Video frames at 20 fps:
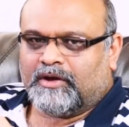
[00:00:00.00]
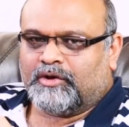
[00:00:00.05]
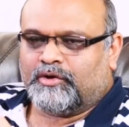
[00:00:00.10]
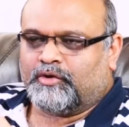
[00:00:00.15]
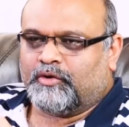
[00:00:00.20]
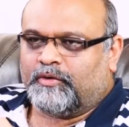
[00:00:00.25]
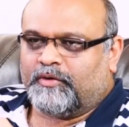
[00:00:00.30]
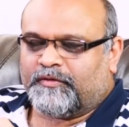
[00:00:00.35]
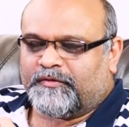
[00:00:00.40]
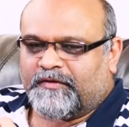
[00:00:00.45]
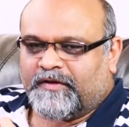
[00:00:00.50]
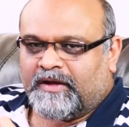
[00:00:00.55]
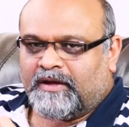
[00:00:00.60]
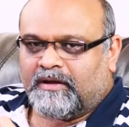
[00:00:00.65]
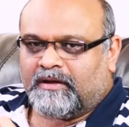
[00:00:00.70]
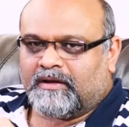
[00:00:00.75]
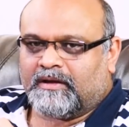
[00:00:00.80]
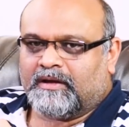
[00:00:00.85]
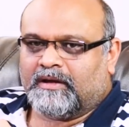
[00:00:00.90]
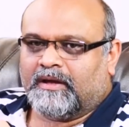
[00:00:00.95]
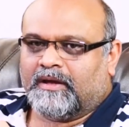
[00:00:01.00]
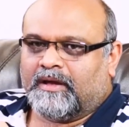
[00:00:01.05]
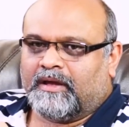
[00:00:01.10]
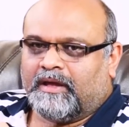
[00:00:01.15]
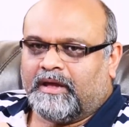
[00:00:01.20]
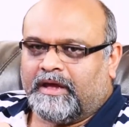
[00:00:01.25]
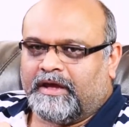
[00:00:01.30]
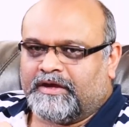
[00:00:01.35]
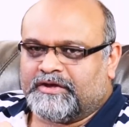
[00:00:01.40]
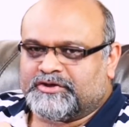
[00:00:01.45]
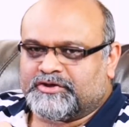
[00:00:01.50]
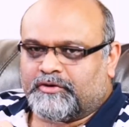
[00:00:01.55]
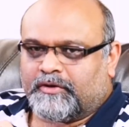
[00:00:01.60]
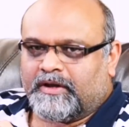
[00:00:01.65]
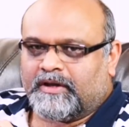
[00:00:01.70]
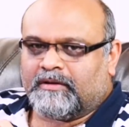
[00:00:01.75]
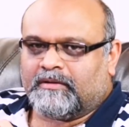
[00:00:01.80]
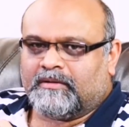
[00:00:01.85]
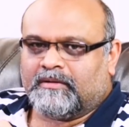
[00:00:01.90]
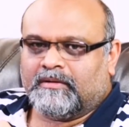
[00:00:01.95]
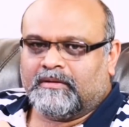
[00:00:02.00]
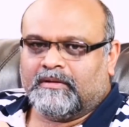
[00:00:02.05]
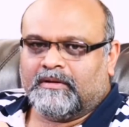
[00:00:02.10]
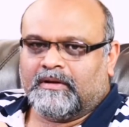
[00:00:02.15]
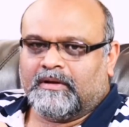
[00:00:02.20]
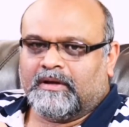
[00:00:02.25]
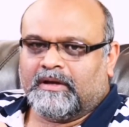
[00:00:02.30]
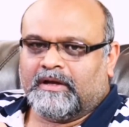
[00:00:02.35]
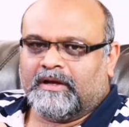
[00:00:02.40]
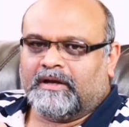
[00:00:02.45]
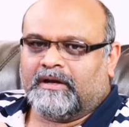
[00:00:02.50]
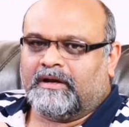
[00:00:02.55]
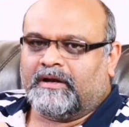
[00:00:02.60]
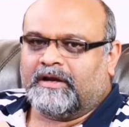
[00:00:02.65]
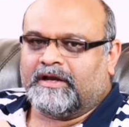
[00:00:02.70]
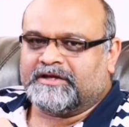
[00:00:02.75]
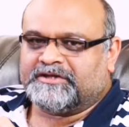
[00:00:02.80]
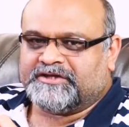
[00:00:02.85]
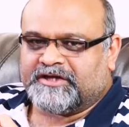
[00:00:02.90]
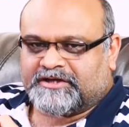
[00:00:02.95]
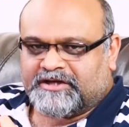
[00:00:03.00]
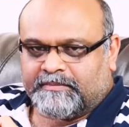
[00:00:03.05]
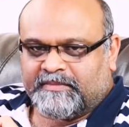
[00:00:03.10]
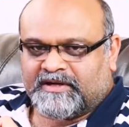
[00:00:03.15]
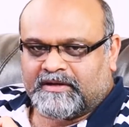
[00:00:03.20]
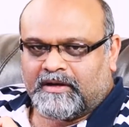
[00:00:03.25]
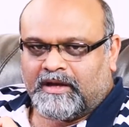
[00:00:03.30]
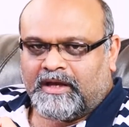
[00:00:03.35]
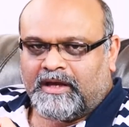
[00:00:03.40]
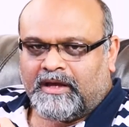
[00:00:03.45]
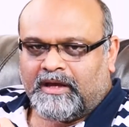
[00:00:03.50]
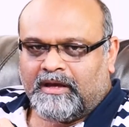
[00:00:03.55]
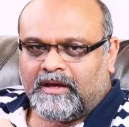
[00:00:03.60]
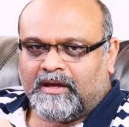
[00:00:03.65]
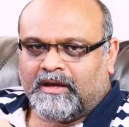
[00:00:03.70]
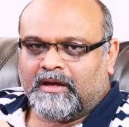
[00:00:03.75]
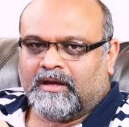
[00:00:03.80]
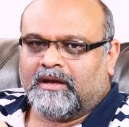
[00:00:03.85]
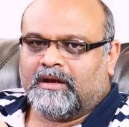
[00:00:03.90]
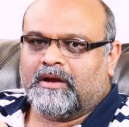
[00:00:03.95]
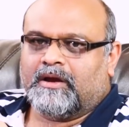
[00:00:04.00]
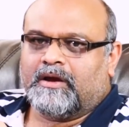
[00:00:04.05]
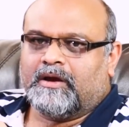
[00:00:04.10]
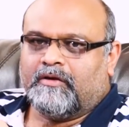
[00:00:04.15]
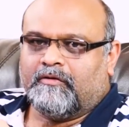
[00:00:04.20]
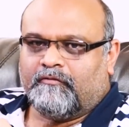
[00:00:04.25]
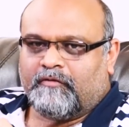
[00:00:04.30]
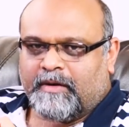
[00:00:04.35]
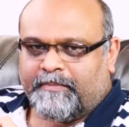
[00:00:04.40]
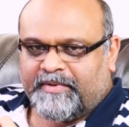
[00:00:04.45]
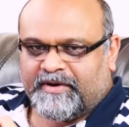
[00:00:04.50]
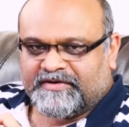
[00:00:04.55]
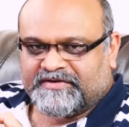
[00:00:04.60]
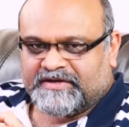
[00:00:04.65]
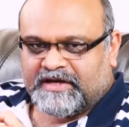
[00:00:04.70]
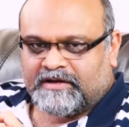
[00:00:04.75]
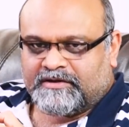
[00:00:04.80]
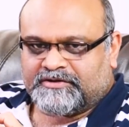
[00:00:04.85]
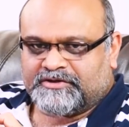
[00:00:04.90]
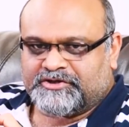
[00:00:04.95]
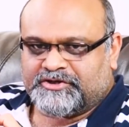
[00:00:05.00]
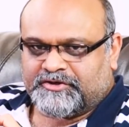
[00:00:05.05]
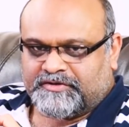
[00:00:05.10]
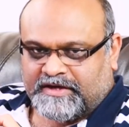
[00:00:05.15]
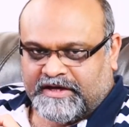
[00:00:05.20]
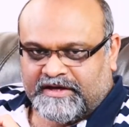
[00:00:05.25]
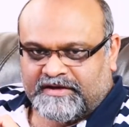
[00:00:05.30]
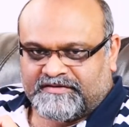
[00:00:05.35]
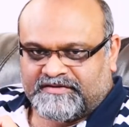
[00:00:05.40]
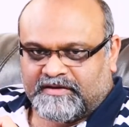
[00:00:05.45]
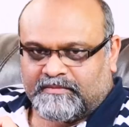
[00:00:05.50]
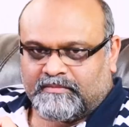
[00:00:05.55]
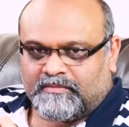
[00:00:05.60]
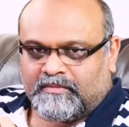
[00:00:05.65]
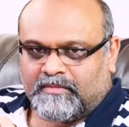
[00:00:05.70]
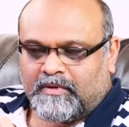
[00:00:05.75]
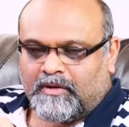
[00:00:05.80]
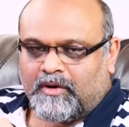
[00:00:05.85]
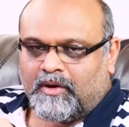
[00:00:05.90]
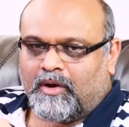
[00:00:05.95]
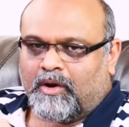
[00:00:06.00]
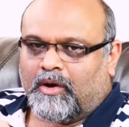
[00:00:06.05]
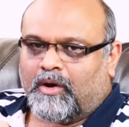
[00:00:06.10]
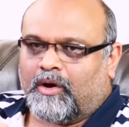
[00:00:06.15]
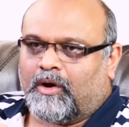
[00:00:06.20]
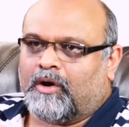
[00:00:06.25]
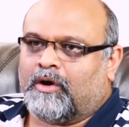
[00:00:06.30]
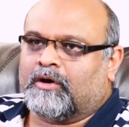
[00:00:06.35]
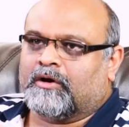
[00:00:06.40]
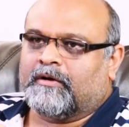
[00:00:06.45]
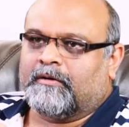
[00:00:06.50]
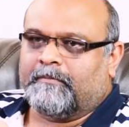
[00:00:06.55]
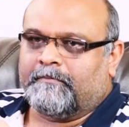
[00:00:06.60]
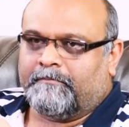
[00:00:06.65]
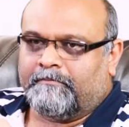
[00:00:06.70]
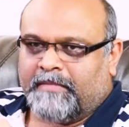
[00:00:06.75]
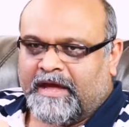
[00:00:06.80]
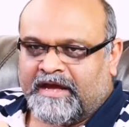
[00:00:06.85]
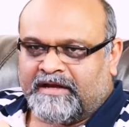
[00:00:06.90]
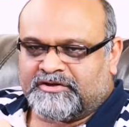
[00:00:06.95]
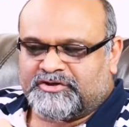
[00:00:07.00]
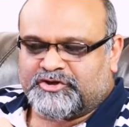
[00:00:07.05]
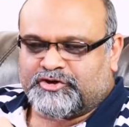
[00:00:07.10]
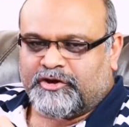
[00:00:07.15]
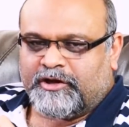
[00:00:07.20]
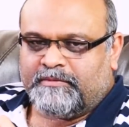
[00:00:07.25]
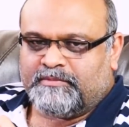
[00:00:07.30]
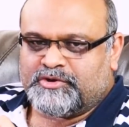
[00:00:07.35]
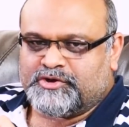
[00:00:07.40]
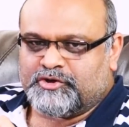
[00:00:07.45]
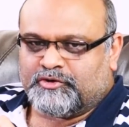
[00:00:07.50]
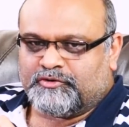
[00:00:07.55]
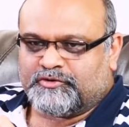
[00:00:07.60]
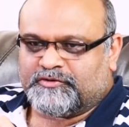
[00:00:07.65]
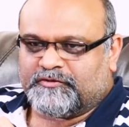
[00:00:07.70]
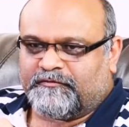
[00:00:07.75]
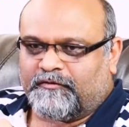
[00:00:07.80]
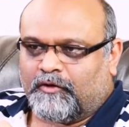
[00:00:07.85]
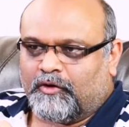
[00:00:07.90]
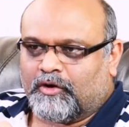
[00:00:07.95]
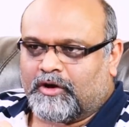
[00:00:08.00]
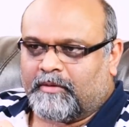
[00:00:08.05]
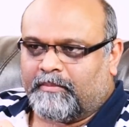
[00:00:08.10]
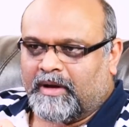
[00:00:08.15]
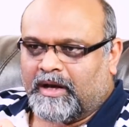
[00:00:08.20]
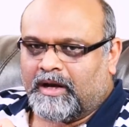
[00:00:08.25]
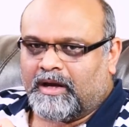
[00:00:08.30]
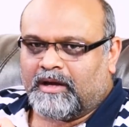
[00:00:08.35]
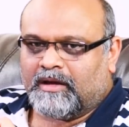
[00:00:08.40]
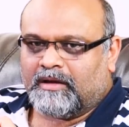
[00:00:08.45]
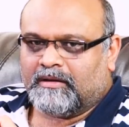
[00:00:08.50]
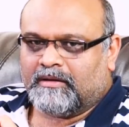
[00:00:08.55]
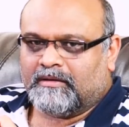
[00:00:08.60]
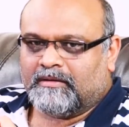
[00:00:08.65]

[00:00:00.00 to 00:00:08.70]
Do you think Israel legitimately represent Judaism or mainstream Jews who follow Kabbalah?